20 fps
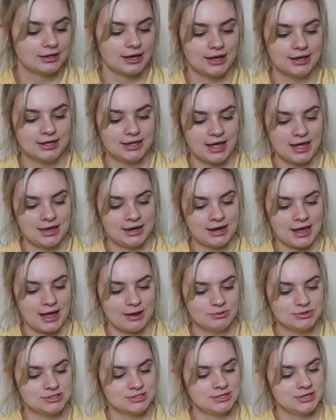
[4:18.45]
Again,
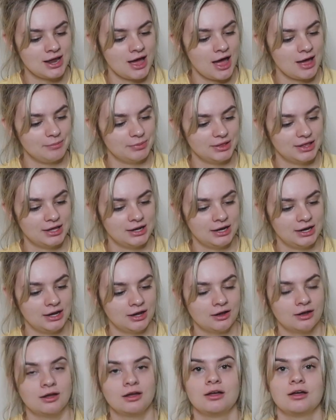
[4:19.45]
I was not
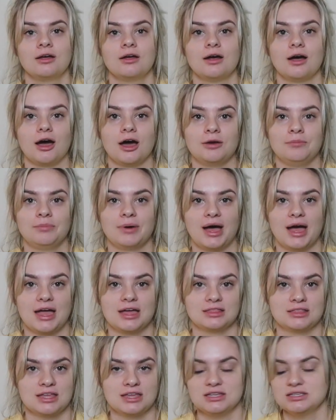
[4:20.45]
planning on
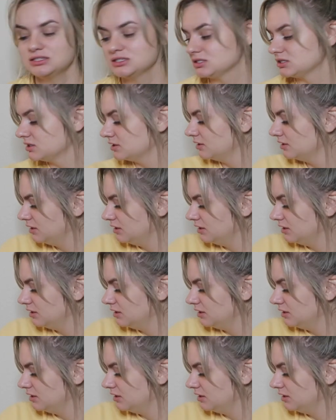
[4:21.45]
buying this.